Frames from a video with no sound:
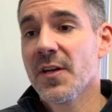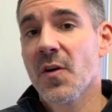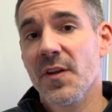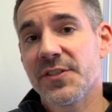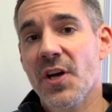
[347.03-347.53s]

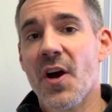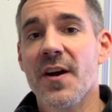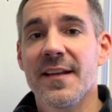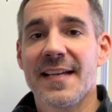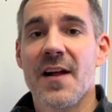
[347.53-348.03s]
called a
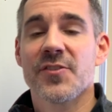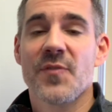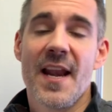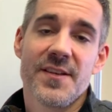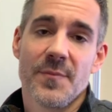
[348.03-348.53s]
target account
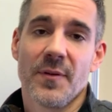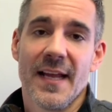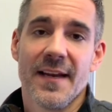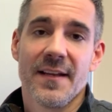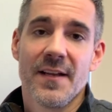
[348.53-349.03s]
strategy plan.